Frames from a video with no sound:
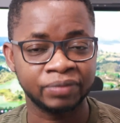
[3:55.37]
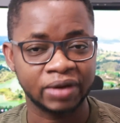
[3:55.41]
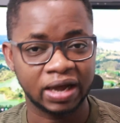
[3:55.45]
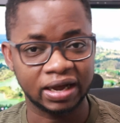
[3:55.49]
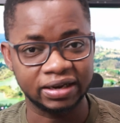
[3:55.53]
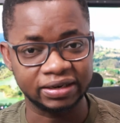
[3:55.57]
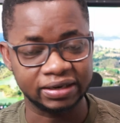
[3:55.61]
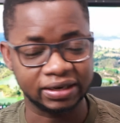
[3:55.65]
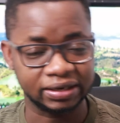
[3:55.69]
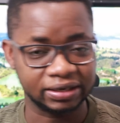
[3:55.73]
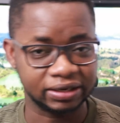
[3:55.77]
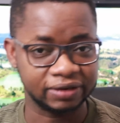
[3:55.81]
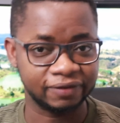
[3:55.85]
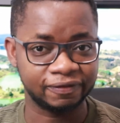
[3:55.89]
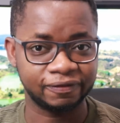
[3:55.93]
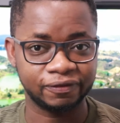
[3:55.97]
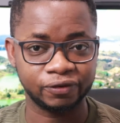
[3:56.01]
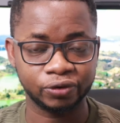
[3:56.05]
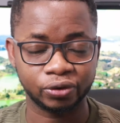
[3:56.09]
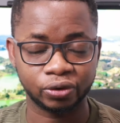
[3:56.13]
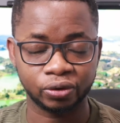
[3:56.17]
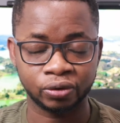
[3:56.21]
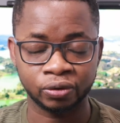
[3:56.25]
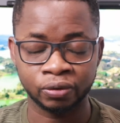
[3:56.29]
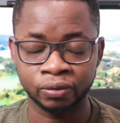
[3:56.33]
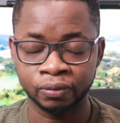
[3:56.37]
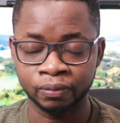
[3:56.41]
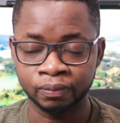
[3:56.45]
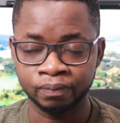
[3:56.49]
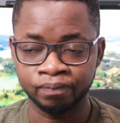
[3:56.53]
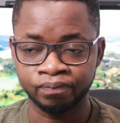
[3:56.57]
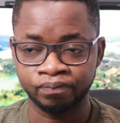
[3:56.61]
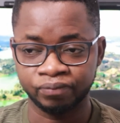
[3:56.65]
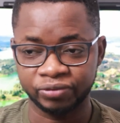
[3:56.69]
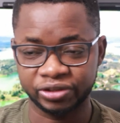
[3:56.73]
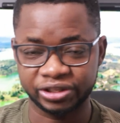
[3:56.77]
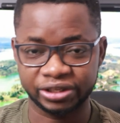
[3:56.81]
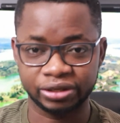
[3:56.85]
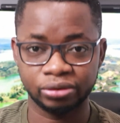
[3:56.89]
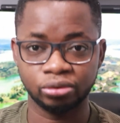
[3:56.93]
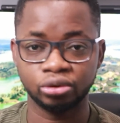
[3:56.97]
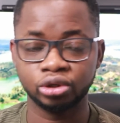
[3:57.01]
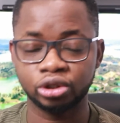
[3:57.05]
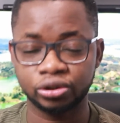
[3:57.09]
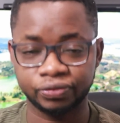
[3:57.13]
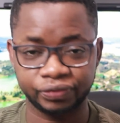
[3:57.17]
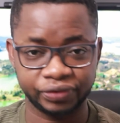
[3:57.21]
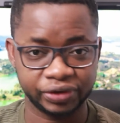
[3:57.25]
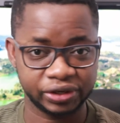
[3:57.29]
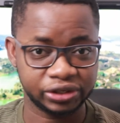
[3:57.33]
And then if you're
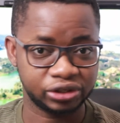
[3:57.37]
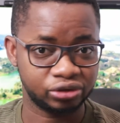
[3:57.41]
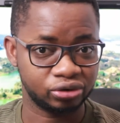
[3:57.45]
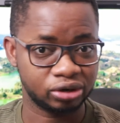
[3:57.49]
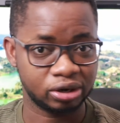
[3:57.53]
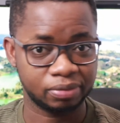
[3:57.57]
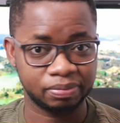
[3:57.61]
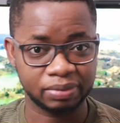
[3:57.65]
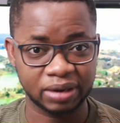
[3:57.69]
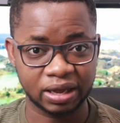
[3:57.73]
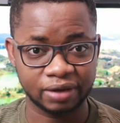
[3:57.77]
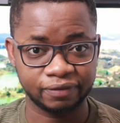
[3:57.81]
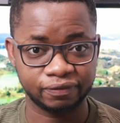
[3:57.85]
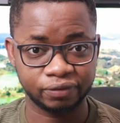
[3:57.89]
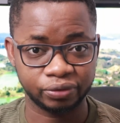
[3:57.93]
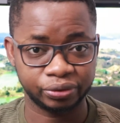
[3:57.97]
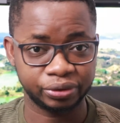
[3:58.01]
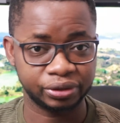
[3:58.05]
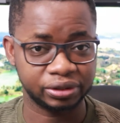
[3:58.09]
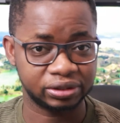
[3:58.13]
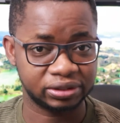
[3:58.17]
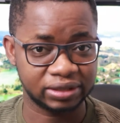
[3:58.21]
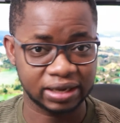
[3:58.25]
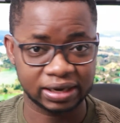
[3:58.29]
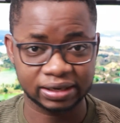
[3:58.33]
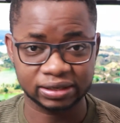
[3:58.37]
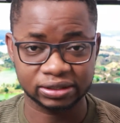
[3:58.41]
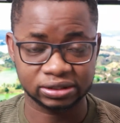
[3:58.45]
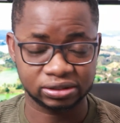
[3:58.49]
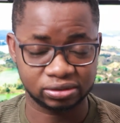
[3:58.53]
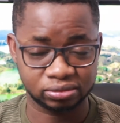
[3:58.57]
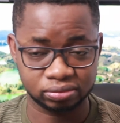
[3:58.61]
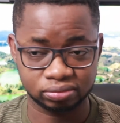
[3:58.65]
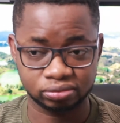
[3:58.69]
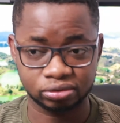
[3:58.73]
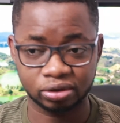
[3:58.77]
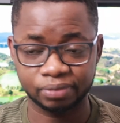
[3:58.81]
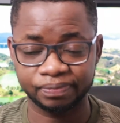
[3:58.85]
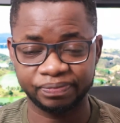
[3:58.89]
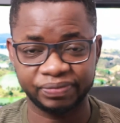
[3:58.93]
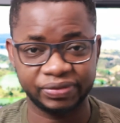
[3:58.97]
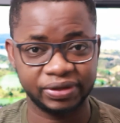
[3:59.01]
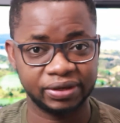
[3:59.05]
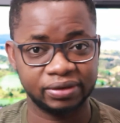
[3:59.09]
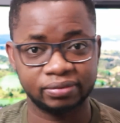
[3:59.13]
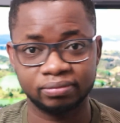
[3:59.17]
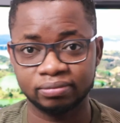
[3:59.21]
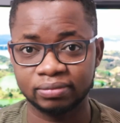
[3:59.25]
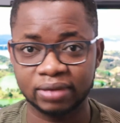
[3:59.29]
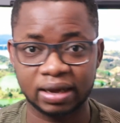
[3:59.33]
skills fit, you apply for it. That is
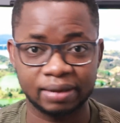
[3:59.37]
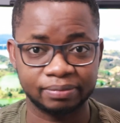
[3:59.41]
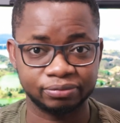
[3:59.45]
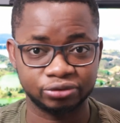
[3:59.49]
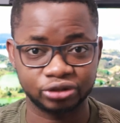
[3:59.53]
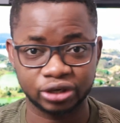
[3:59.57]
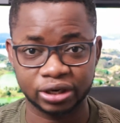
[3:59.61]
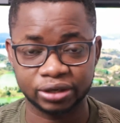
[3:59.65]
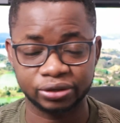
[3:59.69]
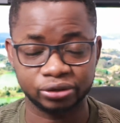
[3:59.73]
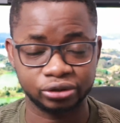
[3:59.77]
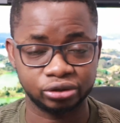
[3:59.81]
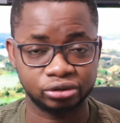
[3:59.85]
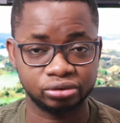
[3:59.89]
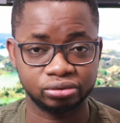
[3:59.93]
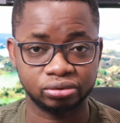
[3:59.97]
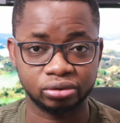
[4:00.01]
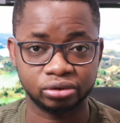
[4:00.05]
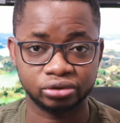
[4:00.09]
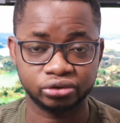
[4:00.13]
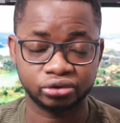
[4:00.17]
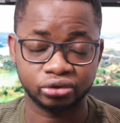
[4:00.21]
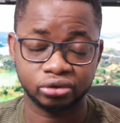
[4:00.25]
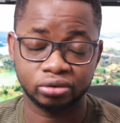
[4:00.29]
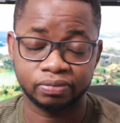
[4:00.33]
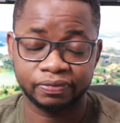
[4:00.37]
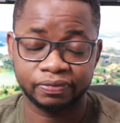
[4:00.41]
something I'm trying to do also.